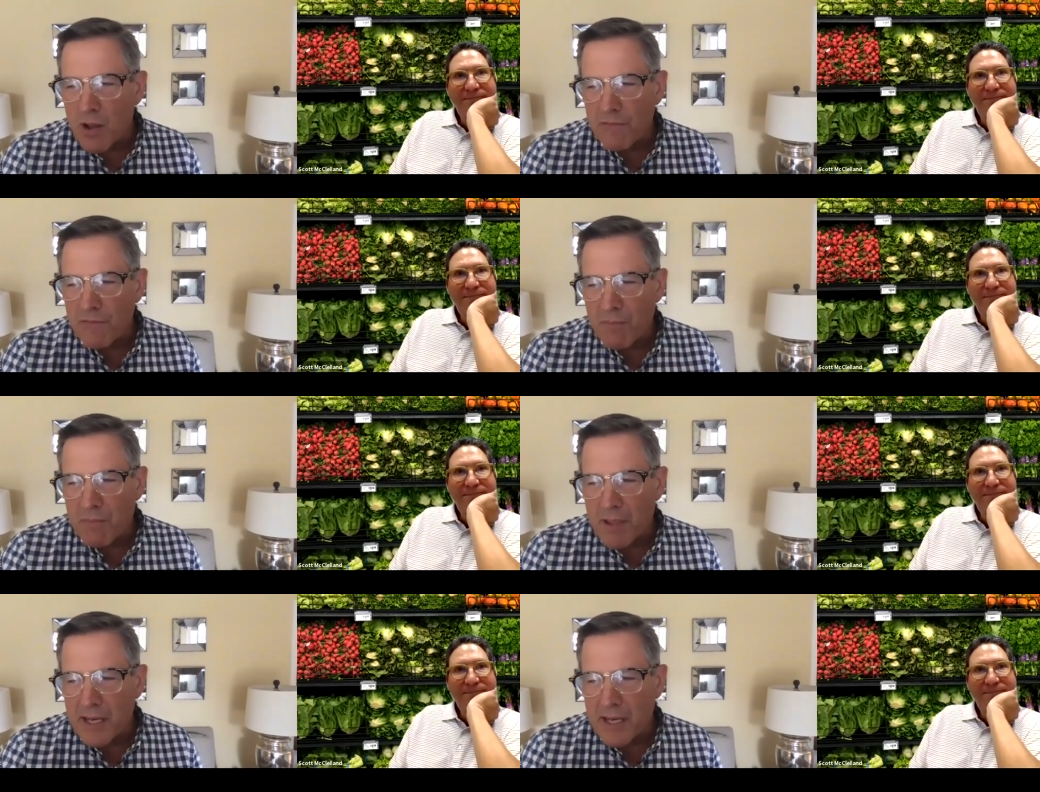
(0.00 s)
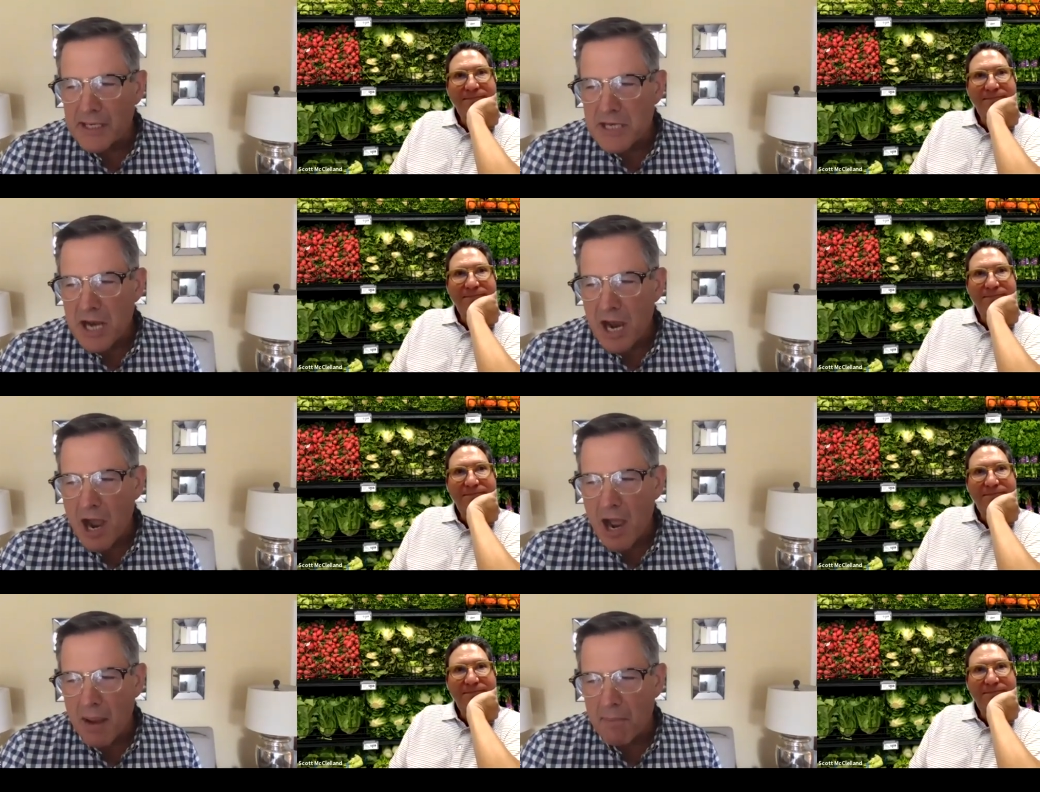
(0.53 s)
Speaker 1: from any
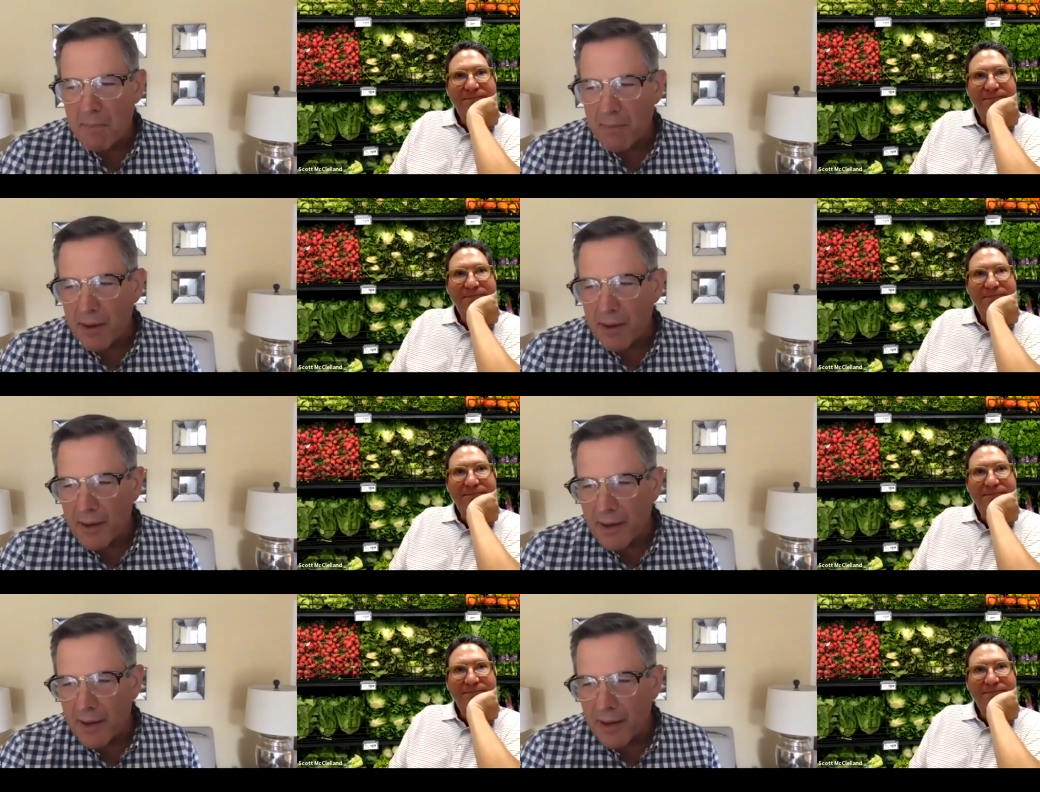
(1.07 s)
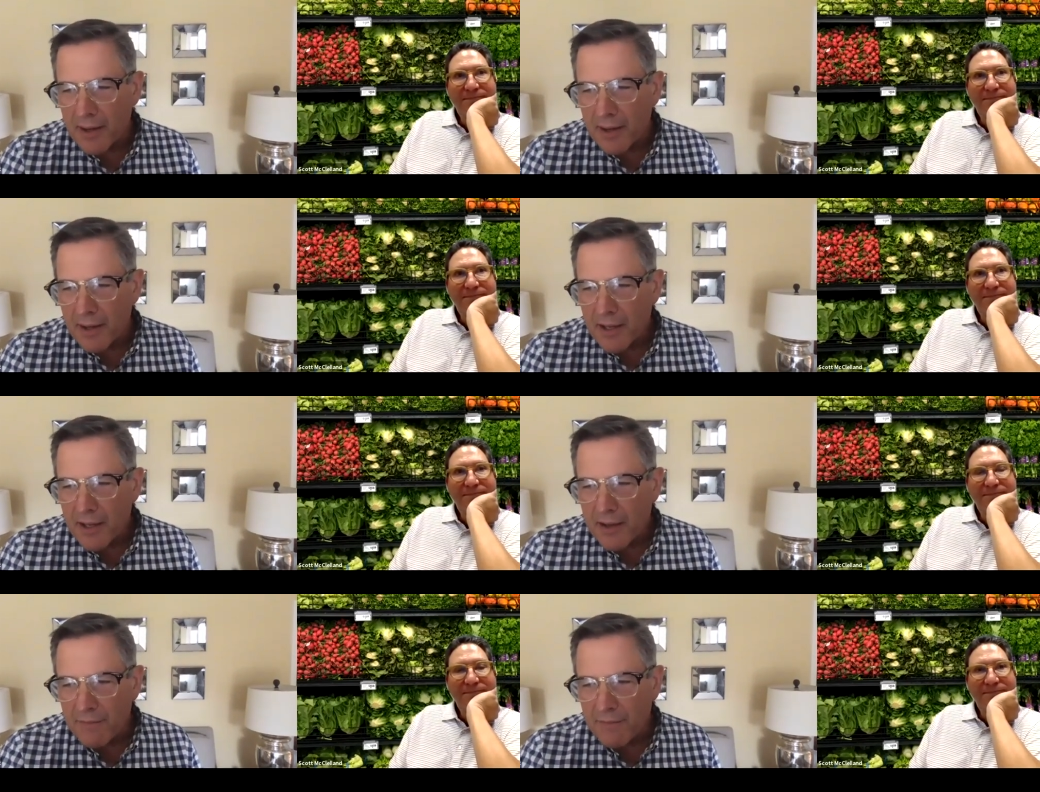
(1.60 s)
time. Uh,
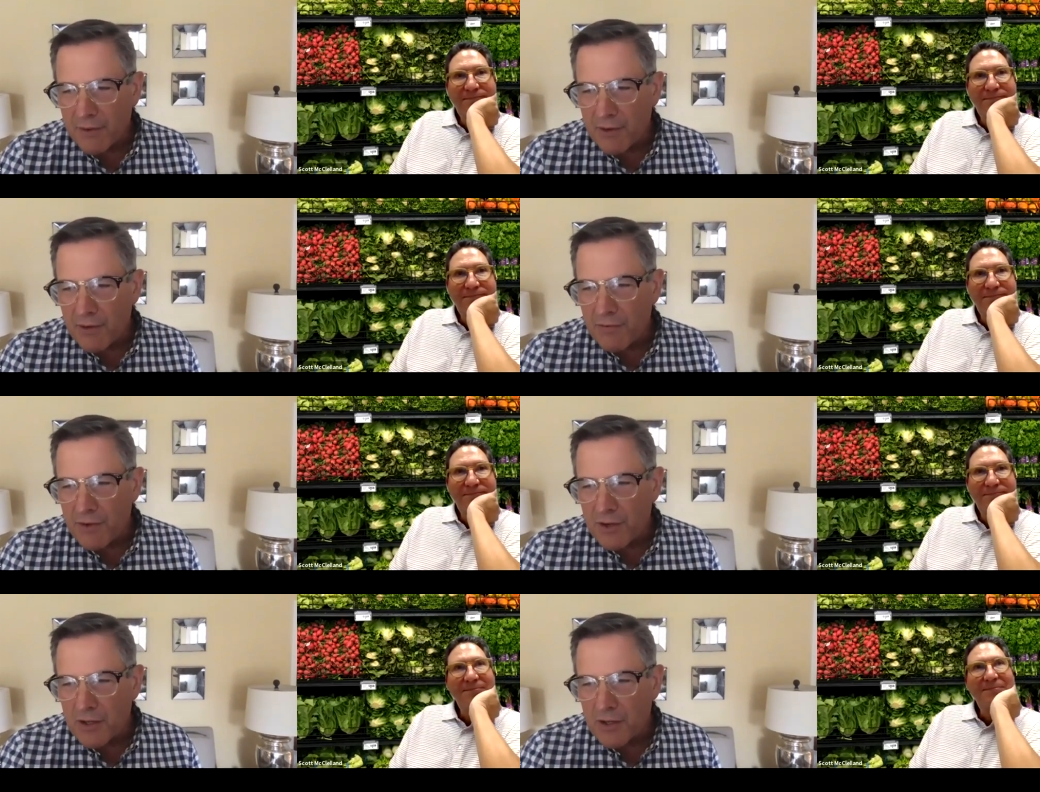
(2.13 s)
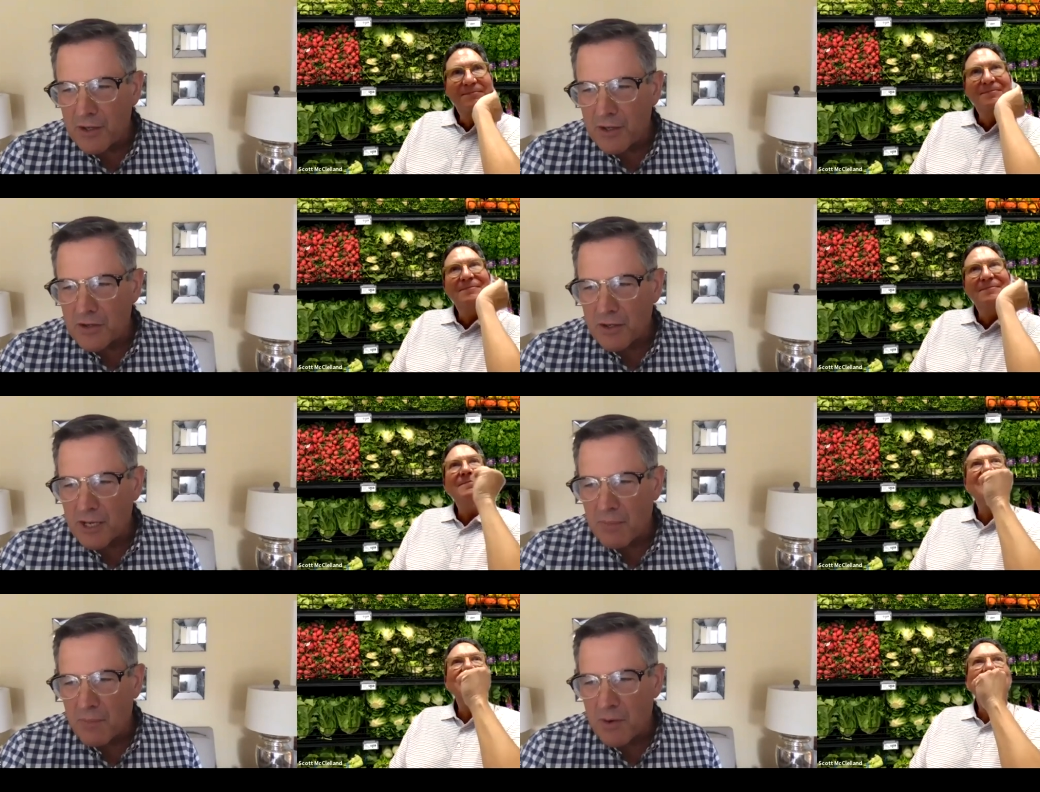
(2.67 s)
if you if you could
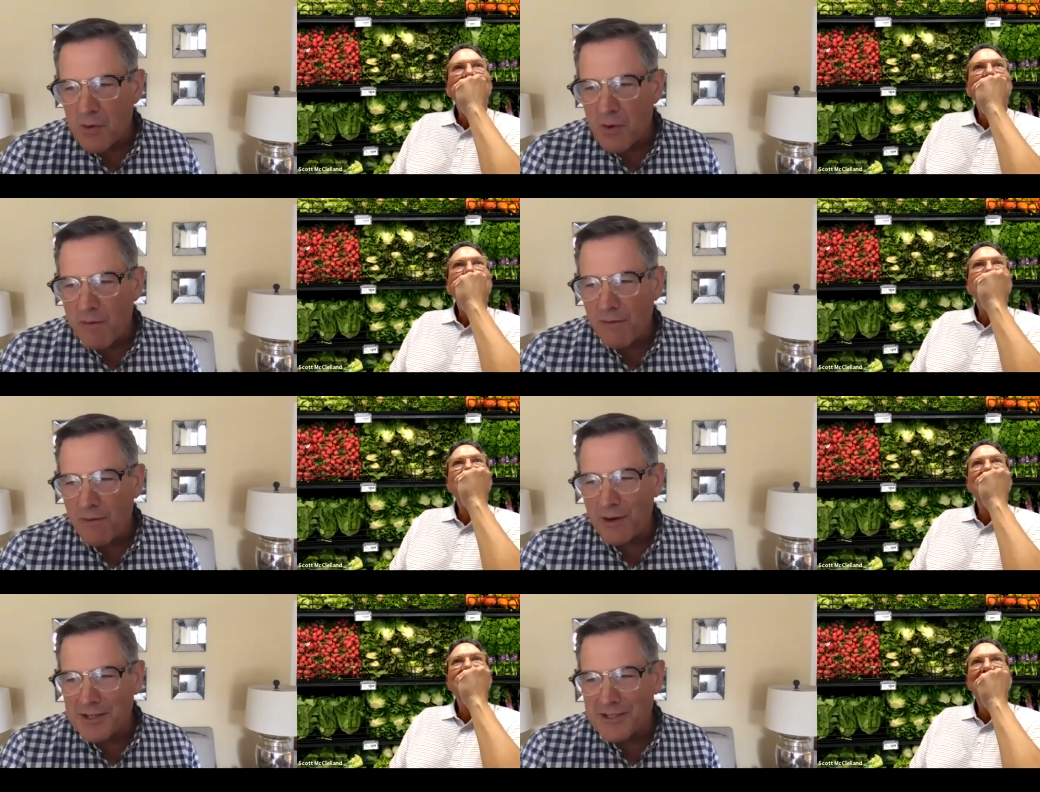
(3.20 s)
talk to anyone who ever